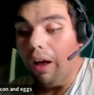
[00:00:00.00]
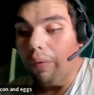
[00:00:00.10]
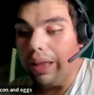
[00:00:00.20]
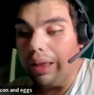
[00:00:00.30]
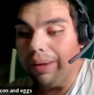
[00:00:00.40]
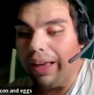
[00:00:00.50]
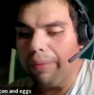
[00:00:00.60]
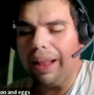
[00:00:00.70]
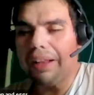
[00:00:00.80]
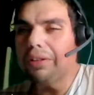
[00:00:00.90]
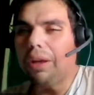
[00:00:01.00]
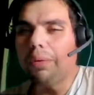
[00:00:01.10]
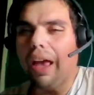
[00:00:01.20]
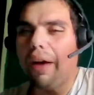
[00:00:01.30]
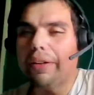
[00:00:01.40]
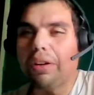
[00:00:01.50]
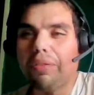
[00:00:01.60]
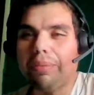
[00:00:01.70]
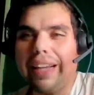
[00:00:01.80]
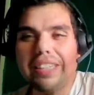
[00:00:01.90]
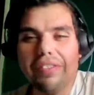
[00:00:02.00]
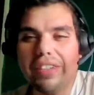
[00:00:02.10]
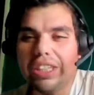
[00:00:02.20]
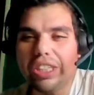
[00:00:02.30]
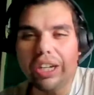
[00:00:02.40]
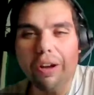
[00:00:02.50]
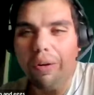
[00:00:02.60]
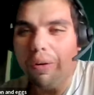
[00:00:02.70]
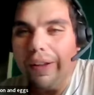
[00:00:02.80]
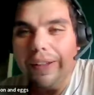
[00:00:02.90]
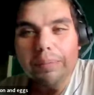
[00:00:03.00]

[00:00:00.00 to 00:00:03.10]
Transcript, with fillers: when he became that little known character from that TV show,